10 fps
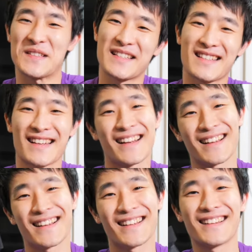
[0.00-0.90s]
So
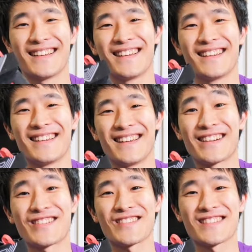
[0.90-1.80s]

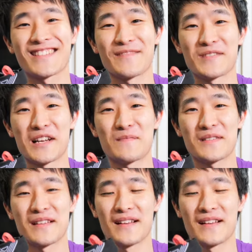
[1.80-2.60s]
it hurts sometimes.